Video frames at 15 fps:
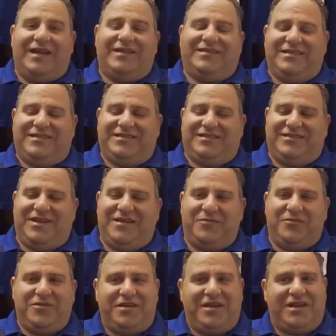I sit in his
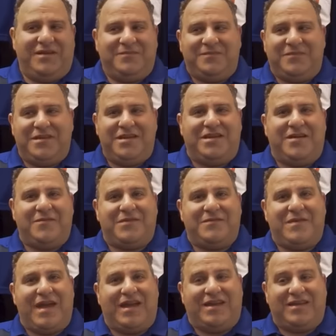chair pregame. He
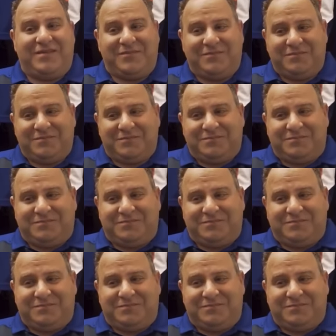comes back in